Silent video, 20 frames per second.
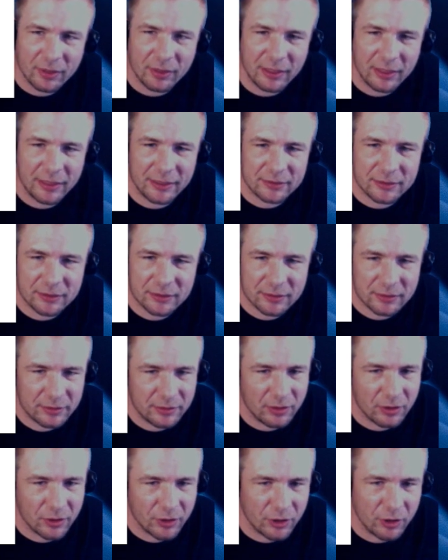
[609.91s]
it's
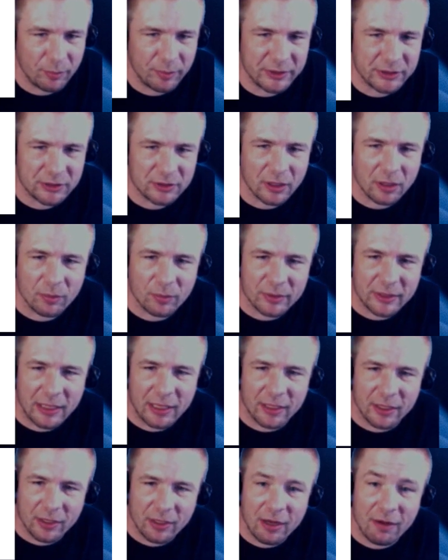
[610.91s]
you could be stuck with
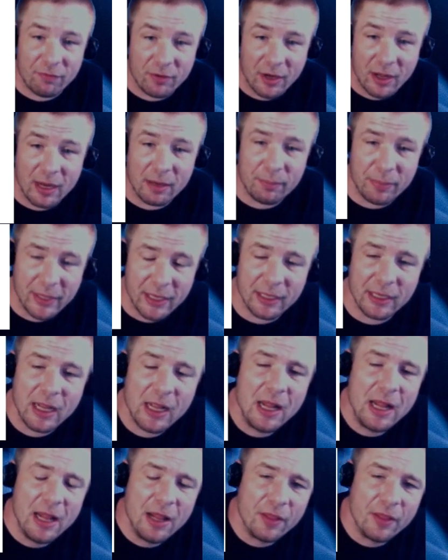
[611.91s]
that. You have an iPad.